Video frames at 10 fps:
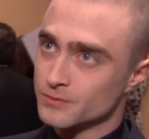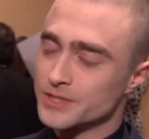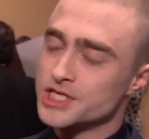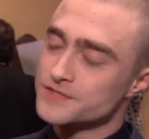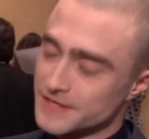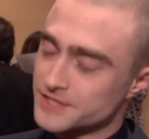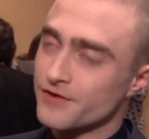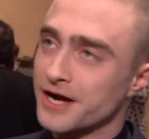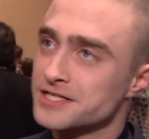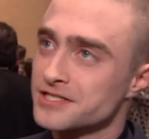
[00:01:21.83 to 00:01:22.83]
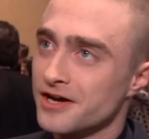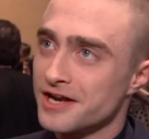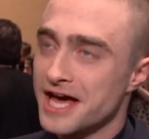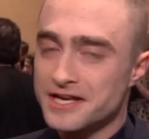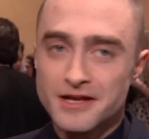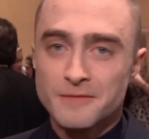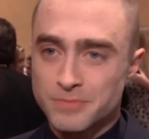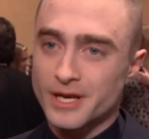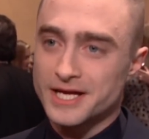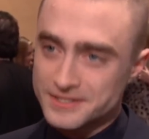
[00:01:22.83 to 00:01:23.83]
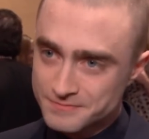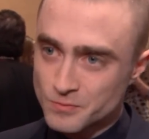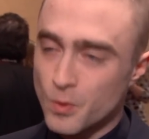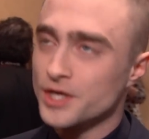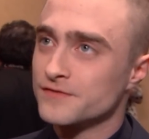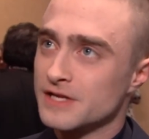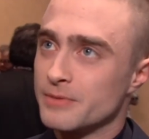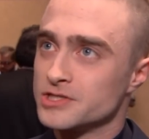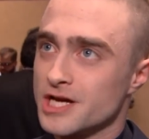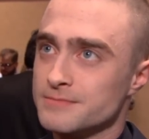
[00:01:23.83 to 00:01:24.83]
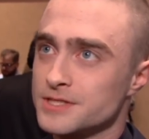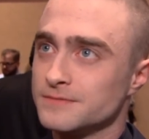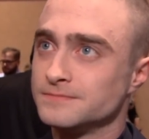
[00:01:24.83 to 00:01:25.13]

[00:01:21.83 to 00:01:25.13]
which is Victor Frankenstein, and played wonderfully by James.